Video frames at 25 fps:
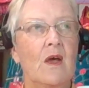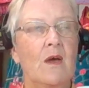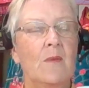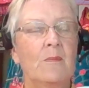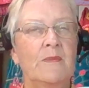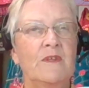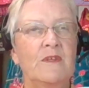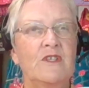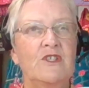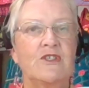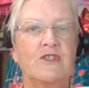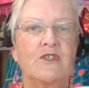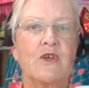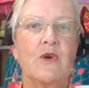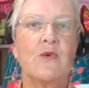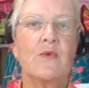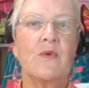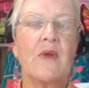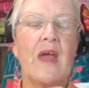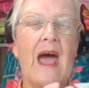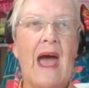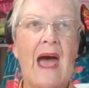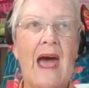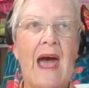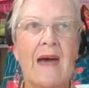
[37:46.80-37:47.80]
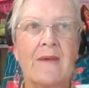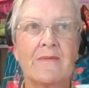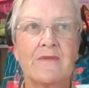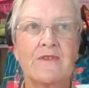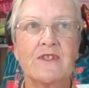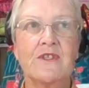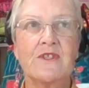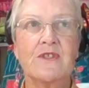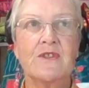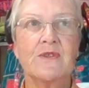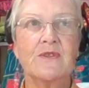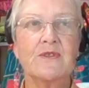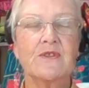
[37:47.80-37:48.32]
But you don't have to
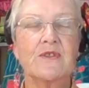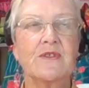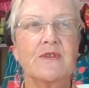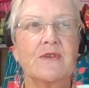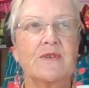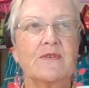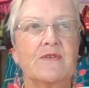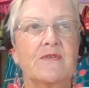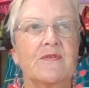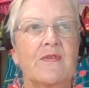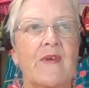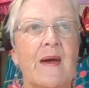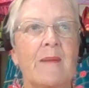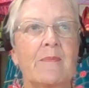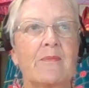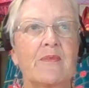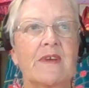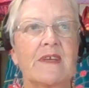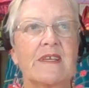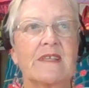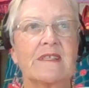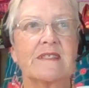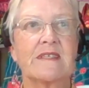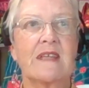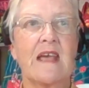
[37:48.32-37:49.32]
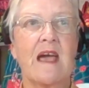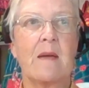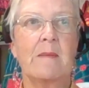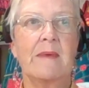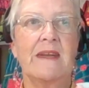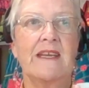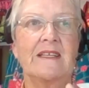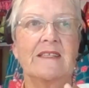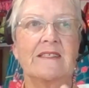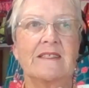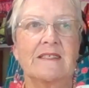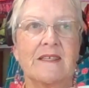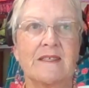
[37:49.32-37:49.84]
use those fabrics. I mean,
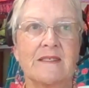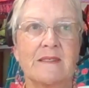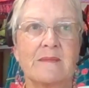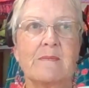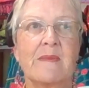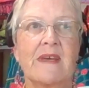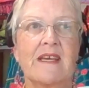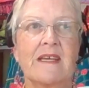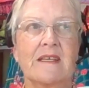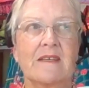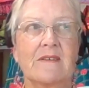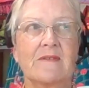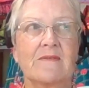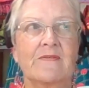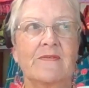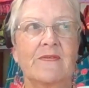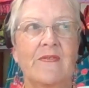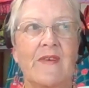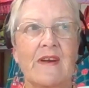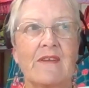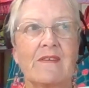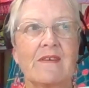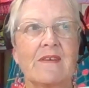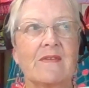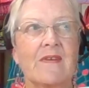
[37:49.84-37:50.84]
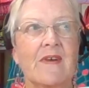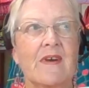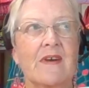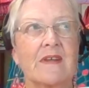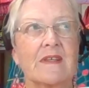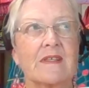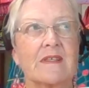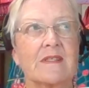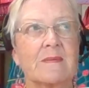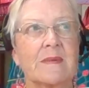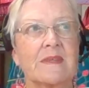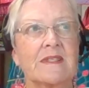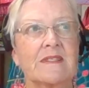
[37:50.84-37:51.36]
it does make it very, very
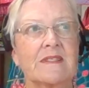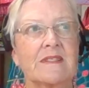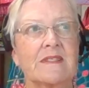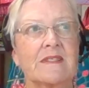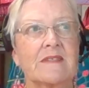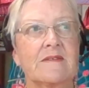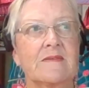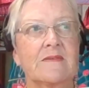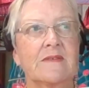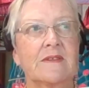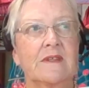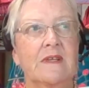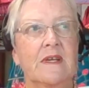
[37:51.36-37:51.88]
expensive.